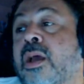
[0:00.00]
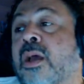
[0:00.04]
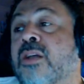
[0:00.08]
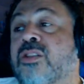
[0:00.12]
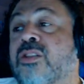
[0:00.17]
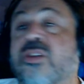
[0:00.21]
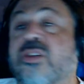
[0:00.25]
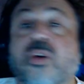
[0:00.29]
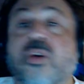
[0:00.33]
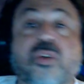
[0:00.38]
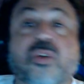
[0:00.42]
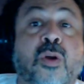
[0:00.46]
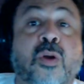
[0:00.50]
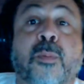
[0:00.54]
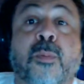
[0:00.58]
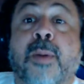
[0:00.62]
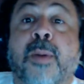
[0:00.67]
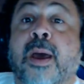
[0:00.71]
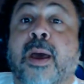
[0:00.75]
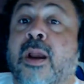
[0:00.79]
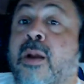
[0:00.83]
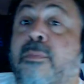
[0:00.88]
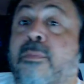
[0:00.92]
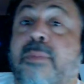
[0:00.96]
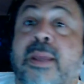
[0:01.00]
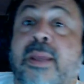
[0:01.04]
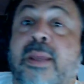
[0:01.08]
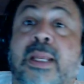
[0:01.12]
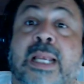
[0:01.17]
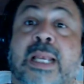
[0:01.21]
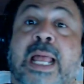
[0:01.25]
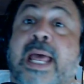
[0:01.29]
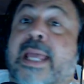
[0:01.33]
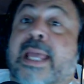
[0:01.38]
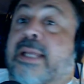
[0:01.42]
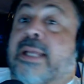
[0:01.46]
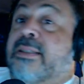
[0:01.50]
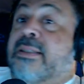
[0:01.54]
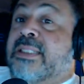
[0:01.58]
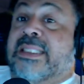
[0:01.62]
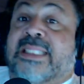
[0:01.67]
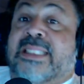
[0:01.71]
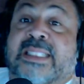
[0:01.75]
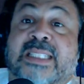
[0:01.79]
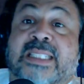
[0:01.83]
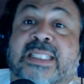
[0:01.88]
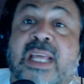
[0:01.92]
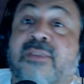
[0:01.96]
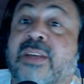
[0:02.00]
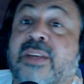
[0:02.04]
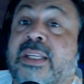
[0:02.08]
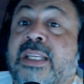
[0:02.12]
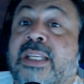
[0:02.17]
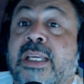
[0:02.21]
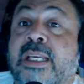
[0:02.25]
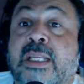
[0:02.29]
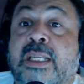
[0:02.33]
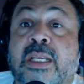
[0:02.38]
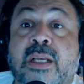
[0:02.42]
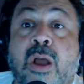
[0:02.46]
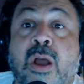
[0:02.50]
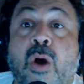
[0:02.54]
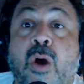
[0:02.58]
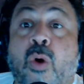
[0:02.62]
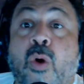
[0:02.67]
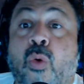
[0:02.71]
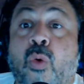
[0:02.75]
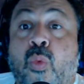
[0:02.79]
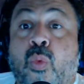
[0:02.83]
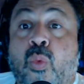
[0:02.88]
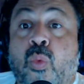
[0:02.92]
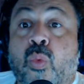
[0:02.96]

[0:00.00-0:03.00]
So you better be like 17 and 0,